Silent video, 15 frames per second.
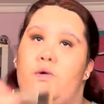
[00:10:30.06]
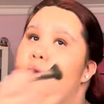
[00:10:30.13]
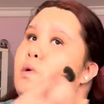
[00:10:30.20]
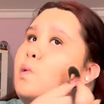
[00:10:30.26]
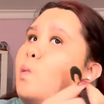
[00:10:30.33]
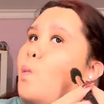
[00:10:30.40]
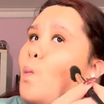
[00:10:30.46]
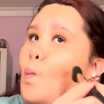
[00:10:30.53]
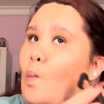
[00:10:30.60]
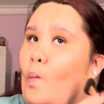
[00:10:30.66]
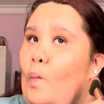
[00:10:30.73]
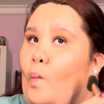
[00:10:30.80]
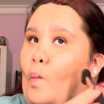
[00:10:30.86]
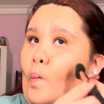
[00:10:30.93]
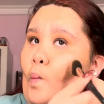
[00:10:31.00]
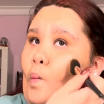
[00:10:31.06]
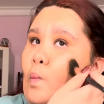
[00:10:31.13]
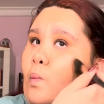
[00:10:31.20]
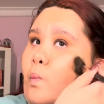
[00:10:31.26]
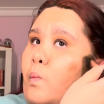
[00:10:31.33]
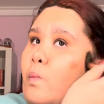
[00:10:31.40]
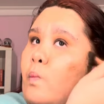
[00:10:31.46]

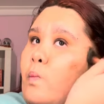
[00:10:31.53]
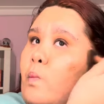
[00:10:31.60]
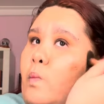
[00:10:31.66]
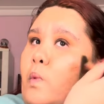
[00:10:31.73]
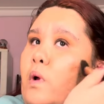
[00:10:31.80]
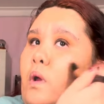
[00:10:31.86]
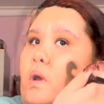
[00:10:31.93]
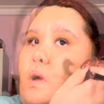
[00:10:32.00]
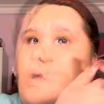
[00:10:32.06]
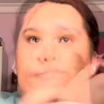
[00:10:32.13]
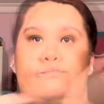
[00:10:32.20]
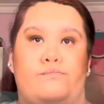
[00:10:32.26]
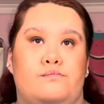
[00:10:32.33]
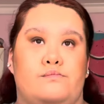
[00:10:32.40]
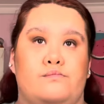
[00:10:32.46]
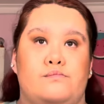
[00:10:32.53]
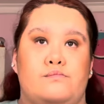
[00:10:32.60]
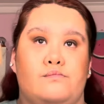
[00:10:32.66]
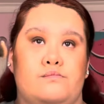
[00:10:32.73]
No one is speaking in this clip.